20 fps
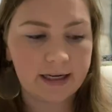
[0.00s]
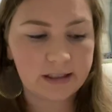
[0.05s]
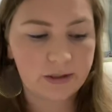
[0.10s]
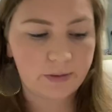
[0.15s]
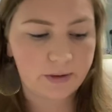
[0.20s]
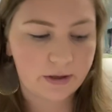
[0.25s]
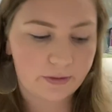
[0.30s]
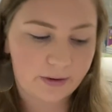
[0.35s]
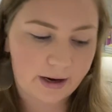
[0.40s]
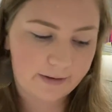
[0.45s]
so
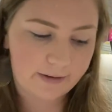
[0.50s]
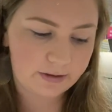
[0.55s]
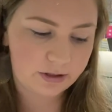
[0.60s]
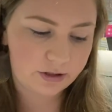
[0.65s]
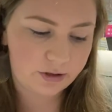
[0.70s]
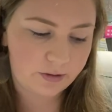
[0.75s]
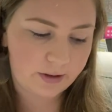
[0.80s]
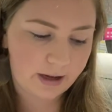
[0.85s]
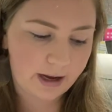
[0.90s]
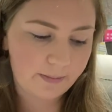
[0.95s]
we don't have to
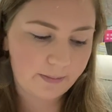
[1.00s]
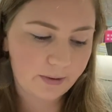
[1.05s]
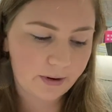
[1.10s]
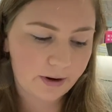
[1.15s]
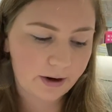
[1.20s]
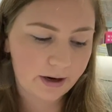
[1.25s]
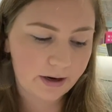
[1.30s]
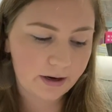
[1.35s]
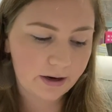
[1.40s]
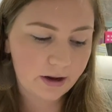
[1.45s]
do that
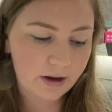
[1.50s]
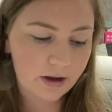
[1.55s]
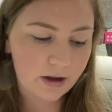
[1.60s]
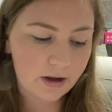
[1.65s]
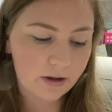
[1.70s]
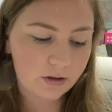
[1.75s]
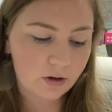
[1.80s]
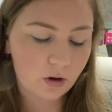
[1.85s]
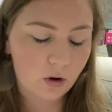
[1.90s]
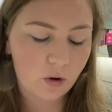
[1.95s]
part.
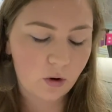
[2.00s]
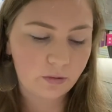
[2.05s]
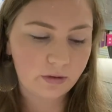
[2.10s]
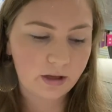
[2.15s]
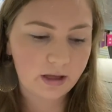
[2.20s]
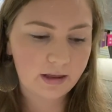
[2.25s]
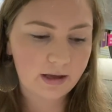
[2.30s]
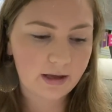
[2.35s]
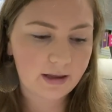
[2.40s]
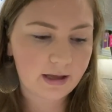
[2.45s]
The
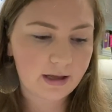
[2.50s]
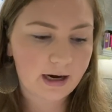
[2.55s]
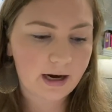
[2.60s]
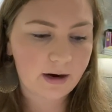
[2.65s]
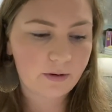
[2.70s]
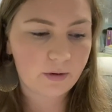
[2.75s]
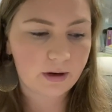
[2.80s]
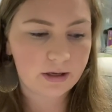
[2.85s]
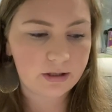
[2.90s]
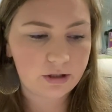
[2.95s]
only thing that I
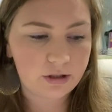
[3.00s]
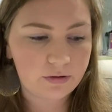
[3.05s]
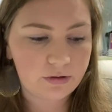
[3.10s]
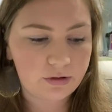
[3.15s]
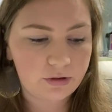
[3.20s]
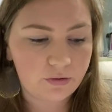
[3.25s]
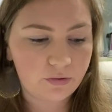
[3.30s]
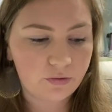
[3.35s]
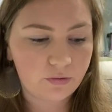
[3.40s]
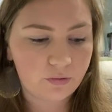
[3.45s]
want you
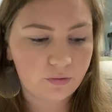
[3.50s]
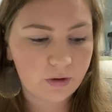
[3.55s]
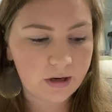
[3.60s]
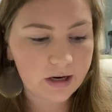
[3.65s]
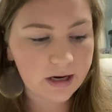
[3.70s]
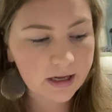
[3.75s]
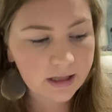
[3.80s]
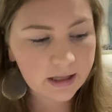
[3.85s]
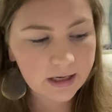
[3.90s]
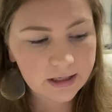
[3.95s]
to
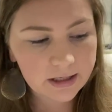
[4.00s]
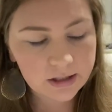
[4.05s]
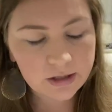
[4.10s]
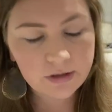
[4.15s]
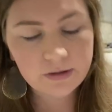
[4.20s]
really do